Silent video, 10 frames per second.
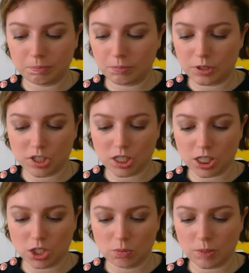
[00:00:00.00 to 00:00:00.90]

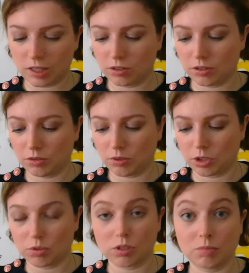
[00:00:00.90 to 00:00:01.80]
stitch pattern
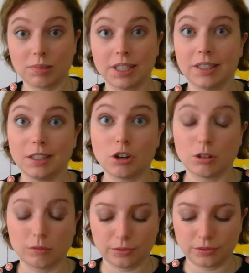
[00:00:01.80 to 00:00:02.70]
which was completely
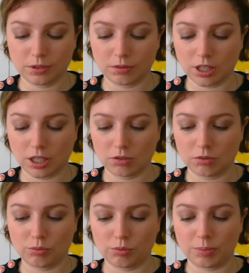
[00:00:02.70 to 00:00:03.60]
off, so I had
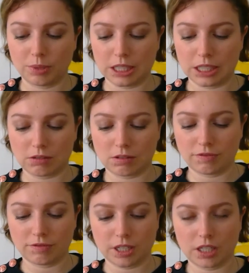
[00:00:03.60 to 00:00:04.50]
to rip it
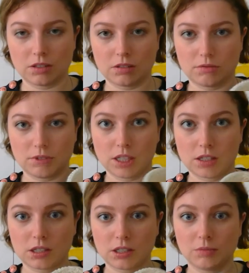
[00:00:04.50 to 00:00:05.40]
off and
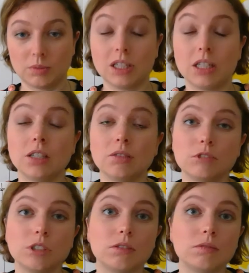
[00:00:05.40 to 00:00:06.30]
restart. But
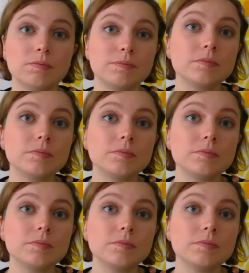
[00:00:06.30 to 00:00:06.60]
then, you know,